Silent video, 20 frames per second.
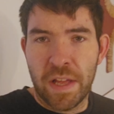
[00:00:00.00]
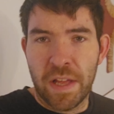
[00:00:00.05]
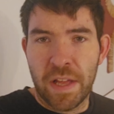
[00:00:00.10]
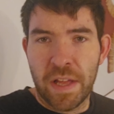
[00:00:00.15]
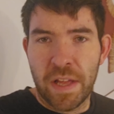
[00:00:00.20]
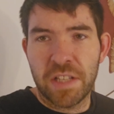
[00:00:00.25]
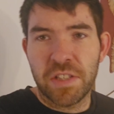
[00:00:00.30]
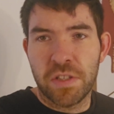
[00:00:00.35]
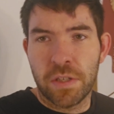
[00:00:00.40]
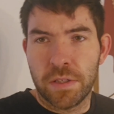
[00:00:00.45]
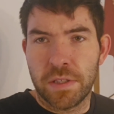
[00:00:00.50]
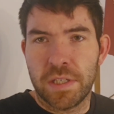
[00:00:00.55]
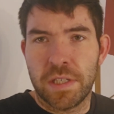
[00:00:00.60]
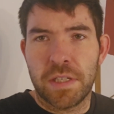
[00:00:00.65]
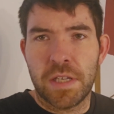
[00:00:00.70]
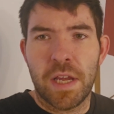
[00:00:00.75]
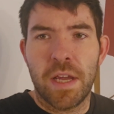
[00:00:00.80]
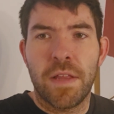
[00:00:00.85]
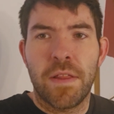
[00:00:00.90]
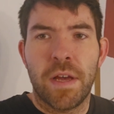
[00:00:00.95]
And that's not to
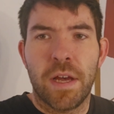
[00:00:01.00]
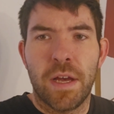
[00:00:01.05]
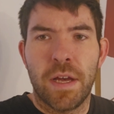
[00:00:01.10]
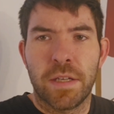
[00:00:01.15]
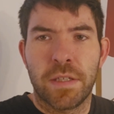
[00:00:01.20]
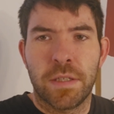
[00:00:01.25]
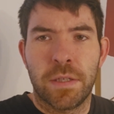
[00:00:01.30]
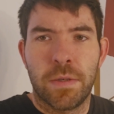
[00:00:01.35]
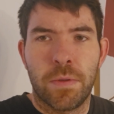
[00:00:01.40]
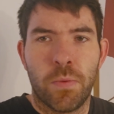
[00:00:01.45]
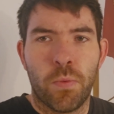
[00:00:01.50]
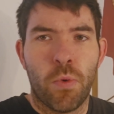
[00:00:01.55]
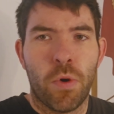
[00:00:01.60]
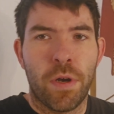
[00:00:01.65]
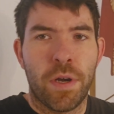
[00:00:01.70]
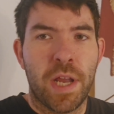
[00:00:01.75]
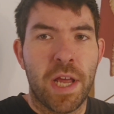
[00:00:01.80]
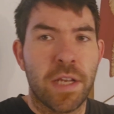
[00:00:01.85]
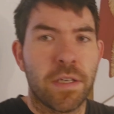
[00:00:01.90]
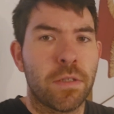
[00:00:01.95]
say that
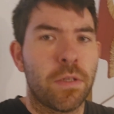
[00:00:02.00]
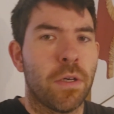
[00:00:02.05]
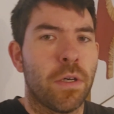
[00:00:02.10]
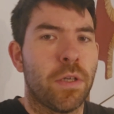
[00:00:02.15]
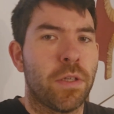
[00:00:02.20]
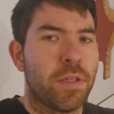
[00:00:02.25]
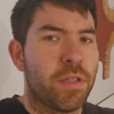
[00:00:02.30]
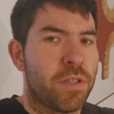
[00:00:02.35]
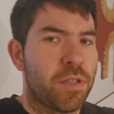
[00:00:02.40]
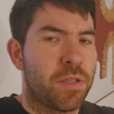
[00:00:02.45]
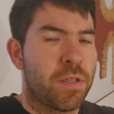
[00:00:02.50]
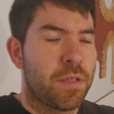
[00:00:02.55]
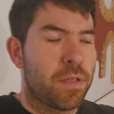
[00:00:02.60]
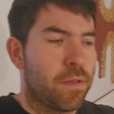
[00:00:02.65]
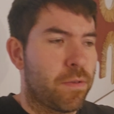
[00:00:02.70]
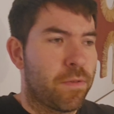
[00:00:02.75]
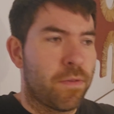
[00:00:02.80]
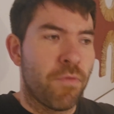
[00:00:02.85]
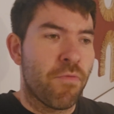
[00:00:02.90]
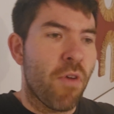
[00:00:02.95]
one headguard
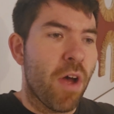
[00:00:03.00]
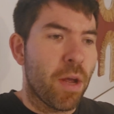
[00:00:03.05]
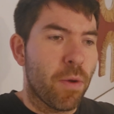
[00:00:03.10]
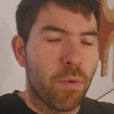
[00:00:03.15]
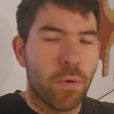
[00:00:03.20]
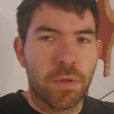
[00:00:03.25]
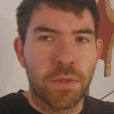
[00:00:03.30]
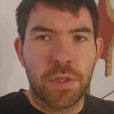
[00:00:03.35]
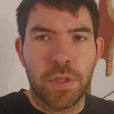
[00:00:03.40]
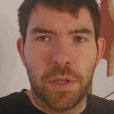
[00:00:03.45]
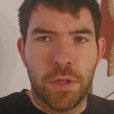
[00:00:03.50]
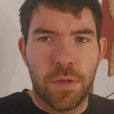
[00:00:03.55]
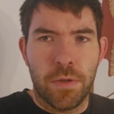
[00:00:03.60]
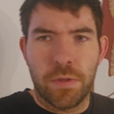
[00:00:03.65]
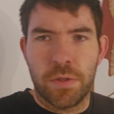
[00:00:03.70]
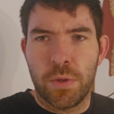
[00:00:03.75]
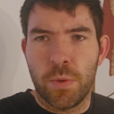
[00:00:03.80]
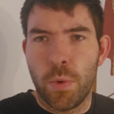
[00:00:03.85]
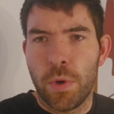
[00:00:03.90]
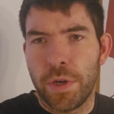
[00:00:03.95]
is the right one to
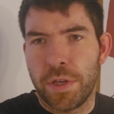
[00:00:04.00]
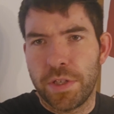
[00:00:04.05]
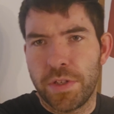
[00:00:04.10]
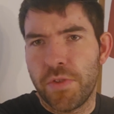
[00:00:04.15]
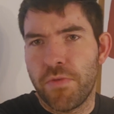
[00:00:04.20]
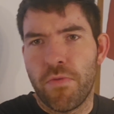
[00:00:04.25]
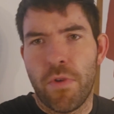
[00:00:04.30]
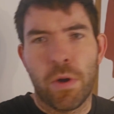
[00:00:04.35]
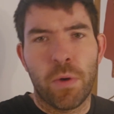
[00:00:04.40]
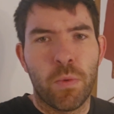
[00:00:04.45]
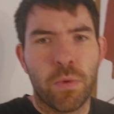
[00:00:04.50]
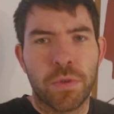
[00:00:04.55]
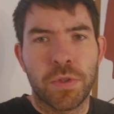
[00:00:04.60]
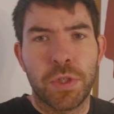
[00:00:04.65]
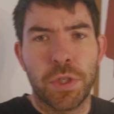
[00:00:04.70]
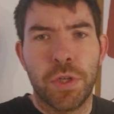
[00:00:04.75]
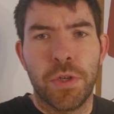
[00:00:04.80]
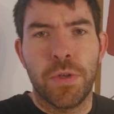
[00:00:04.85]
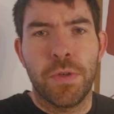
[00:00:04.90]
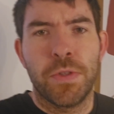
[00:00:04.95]
use or one is the wrong one
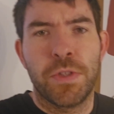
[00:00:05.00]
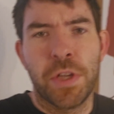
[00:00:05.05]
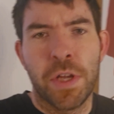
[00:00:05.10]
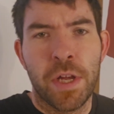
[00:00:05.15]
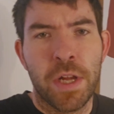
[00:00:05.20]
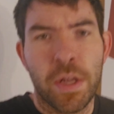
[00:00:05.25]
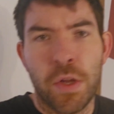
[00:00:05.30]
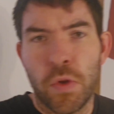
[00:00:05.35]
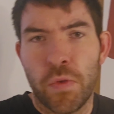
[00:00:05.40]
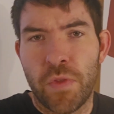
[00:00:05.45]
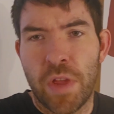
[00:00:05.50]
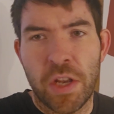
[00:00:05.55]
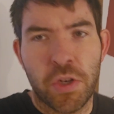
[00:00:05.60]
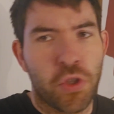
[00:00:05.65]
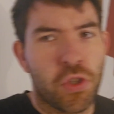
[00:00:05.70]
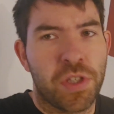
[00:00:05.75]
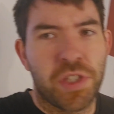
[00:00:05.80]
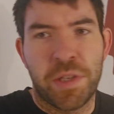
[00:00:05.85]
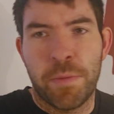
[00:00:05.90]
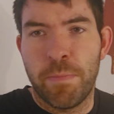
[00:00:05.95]
to use. They're
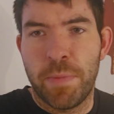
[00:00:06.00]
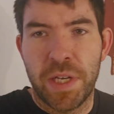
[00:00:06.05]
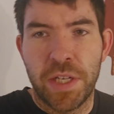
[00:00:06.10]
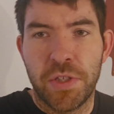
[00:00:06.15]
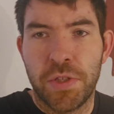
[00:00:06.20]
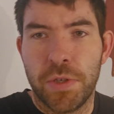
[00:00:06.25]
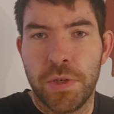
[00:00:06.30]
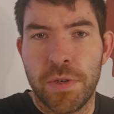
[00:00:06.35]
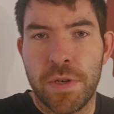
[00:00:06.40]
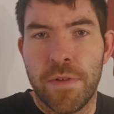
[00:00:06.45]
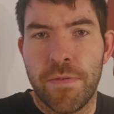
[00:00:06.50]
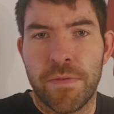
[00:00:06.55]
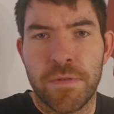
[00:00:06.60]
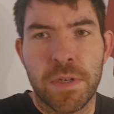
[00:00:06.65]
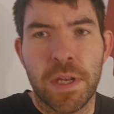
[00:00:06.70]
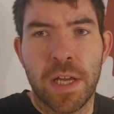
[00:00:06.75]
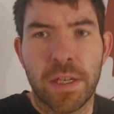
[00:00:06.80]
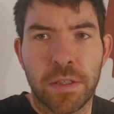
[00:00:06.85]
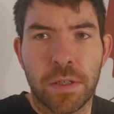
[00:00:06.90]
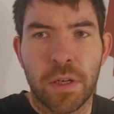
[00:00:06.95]
just simply two
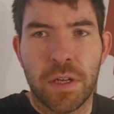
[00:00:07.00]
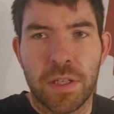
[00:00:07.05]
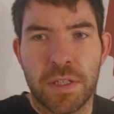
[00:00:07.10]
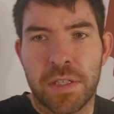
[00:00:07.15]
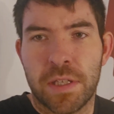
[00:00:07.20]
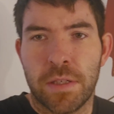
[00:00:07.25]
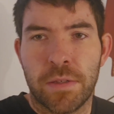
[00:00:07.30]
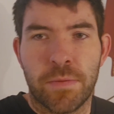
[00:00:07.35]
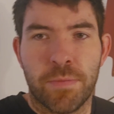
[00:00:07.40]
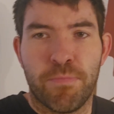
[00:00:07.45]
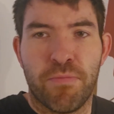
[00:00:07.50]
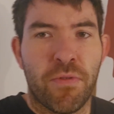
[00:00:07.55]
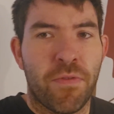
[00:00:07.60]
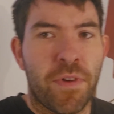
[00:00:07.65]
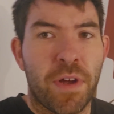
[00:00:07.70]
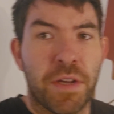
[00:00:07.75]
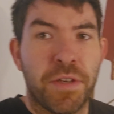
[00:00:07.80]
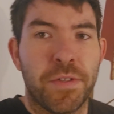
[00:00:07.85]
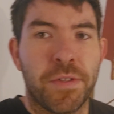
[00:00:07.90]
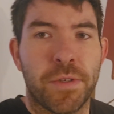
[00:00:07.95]
different headguards that
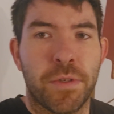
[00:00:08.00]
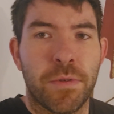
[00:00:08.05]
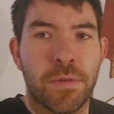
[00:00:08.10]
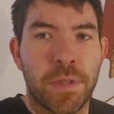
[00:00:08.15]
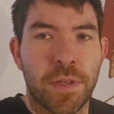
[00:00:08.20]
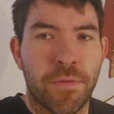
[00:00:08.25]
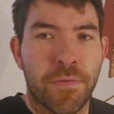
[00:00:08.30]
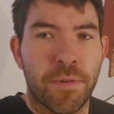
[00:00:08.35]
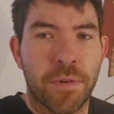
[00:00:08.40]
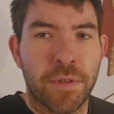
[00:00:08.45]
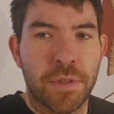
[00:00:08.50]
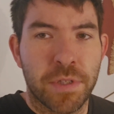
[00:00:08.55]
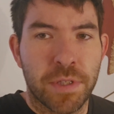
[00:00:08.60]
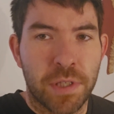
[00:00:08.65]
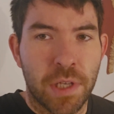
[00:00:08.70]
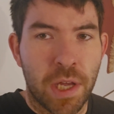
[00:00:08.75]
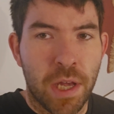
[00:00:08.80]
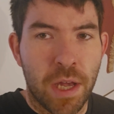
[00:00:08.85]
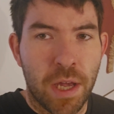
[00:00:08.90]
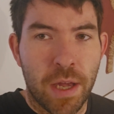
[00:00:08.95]
provide two
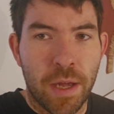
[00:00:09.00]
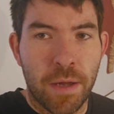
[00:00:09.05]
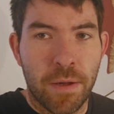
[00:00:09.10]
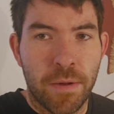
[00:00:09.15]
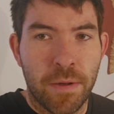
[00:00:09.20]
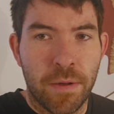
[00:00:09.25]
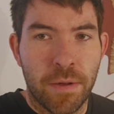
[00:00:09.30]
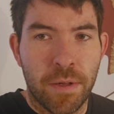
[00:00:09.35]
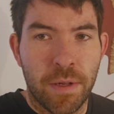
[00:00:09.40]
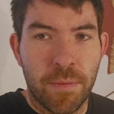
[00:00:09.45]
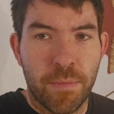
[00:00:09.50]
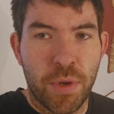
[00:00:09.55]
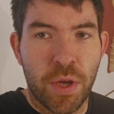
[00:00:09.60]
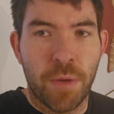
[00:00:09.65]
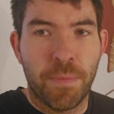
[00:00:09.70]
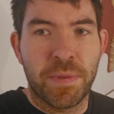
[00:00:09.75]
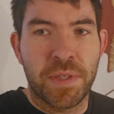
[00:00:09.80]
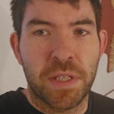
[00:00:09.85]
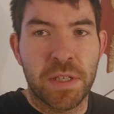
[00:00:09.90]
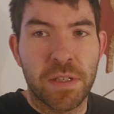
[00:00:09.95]
different
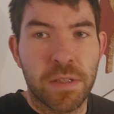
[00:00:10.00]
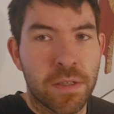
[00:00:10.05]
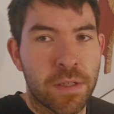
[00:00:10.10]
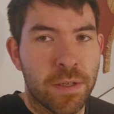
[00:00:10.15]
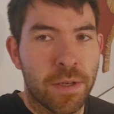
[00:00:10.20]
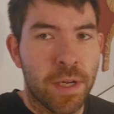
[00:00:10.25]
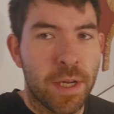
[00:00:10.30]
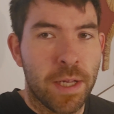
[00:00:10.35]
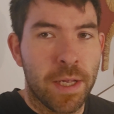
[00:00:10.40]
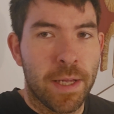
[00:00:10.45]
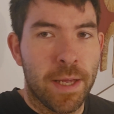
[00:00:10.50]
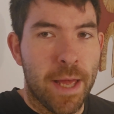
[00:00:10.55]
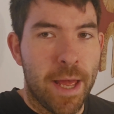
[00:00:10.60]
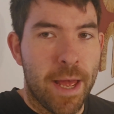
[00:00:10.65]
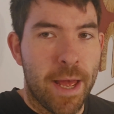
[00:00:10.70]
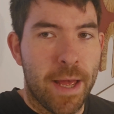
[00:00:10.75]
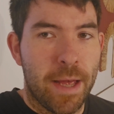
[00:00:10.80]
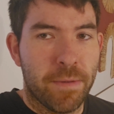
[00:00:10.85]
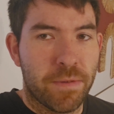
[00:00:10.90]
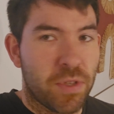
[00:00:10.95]
purposes.
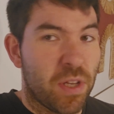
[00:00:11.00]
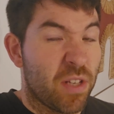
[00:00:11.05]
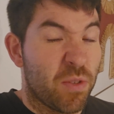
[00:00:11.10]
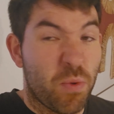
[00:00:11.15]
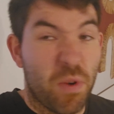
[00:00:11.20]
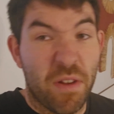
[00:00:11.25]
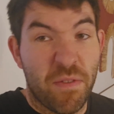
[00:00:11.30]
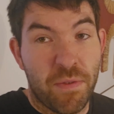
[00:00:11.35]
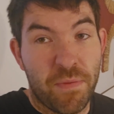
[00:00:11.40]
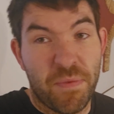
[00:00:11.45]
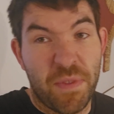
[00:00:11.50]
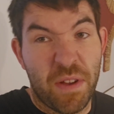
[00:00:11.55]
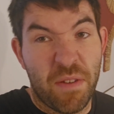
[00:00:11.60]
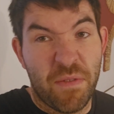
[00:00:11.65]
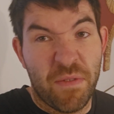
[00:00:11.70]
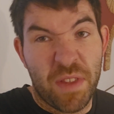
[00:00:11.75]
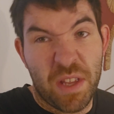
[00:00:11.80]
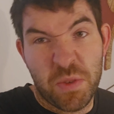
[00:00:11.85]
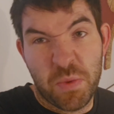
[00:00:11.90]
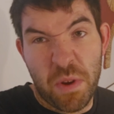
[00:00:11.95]
So that's why I've
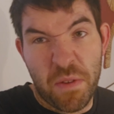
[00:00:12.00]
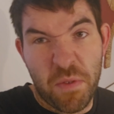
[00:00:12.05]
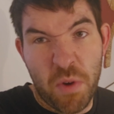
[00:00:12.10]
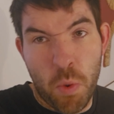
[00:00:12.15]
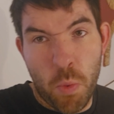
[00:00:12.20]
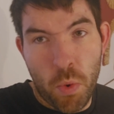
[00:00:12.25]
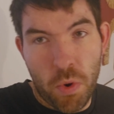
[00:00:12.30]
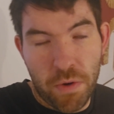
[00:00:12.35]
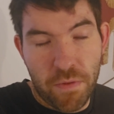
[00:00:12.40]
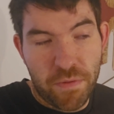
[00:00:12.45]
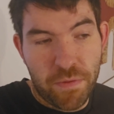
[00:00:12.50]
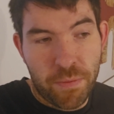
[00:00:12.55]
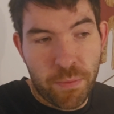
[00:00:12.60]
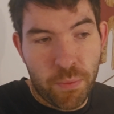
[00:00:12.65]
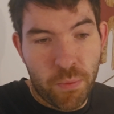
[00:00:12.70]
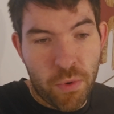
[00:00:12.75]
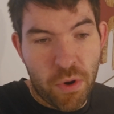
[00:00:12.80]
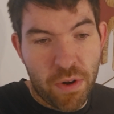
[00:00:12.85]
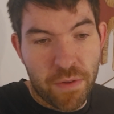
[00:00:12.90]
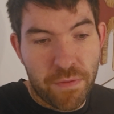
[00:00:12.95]
got
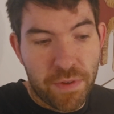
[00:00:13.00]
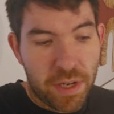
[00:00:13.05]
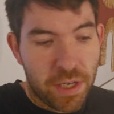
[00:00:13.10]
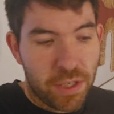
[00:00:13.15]
one of